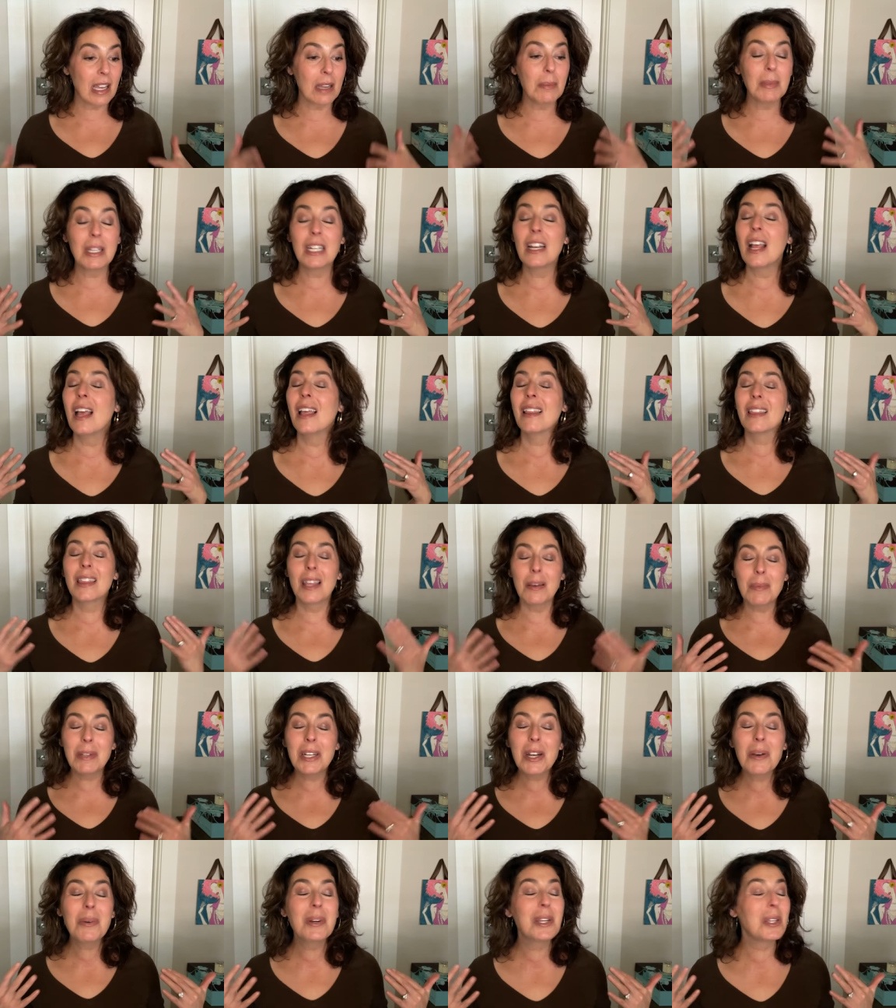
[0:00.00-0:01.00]
I mean, let me
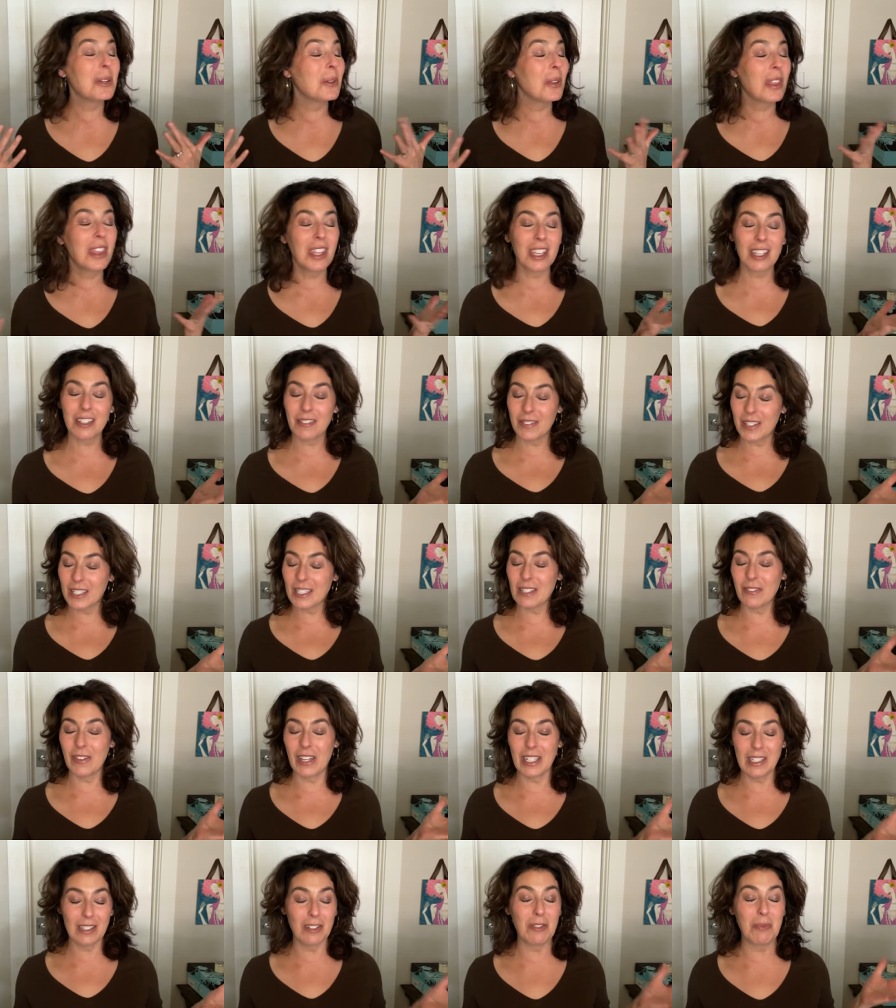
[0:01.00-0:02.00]
know what you think of this
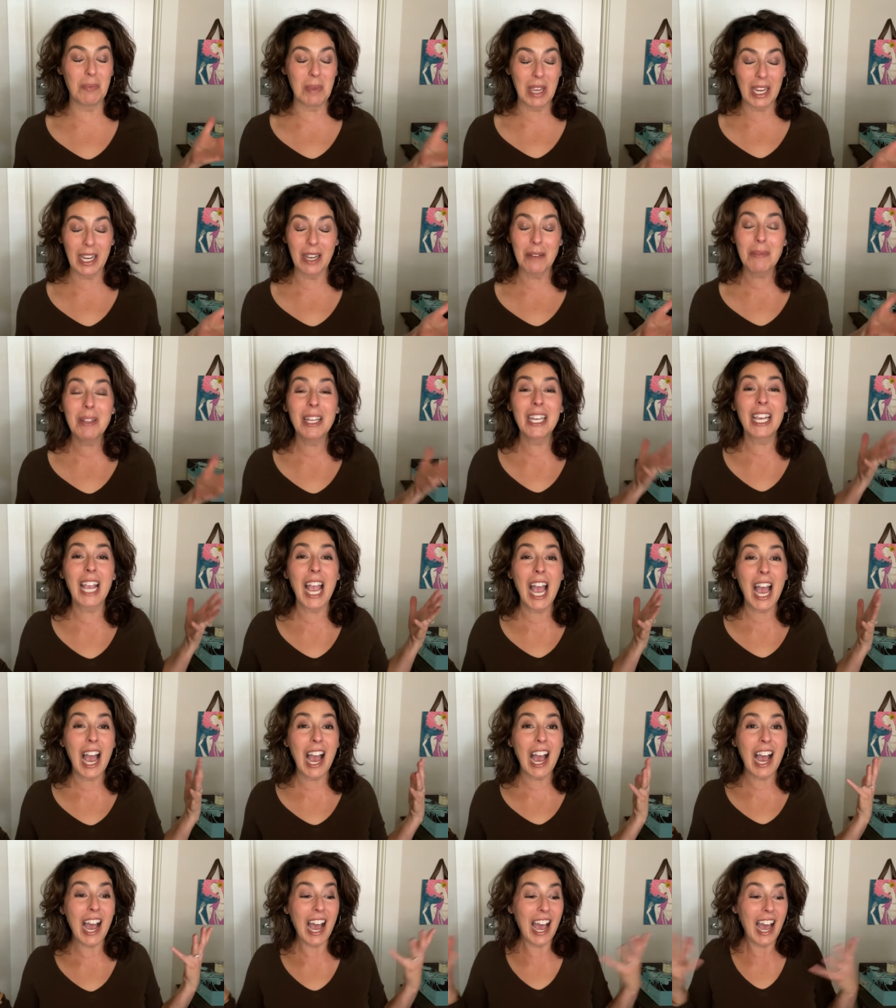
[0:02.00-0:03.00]
face of makeup. Like,
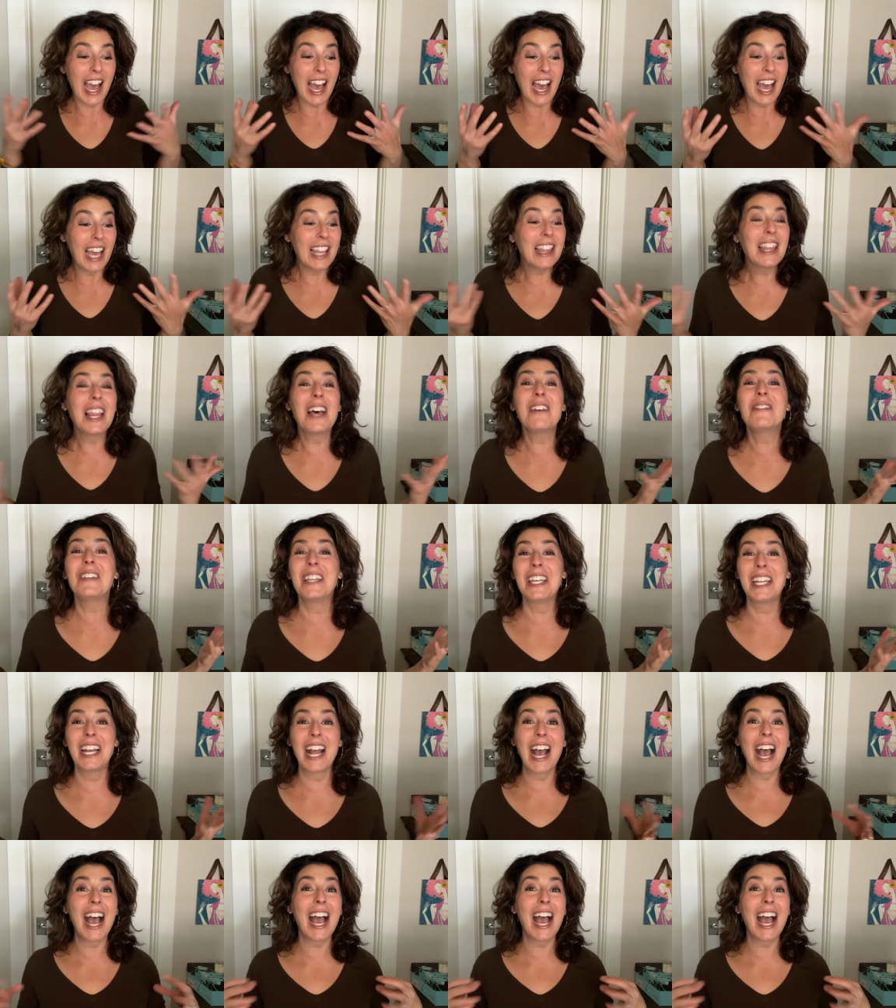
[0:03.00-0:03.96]
I love it.